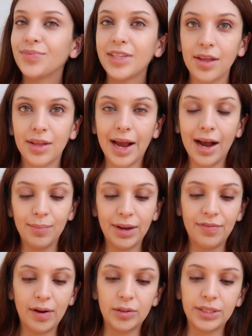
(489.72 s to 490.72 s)
now that I have
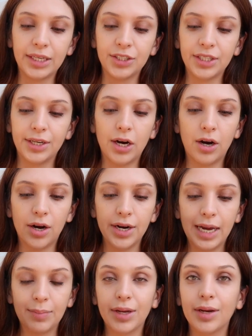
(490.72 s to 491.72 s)
my foundation
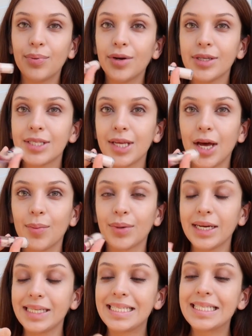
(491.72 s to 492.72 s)
on, I'm gonna put some
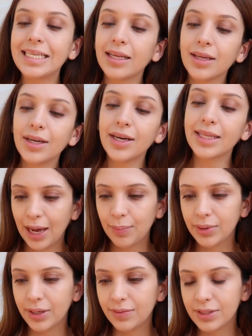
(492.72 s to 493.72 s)
concealer. I
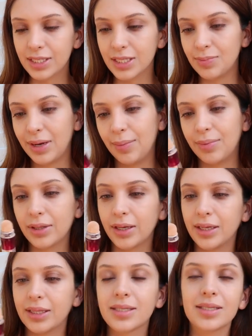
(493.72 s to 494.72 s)
believe this is
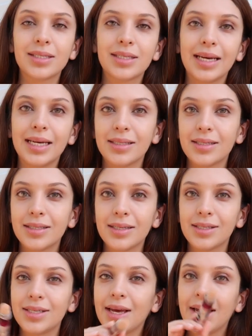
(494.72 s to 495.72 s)
Maybelline. This is the
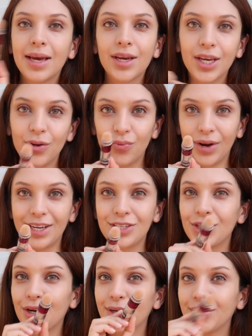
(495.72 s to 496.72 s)
Instant
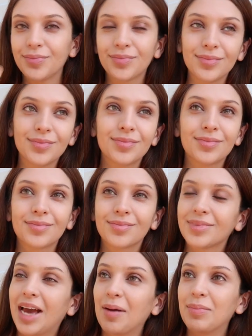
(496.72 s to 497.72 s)
Eraser.
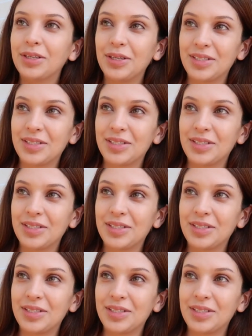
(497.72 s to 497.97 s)
I've been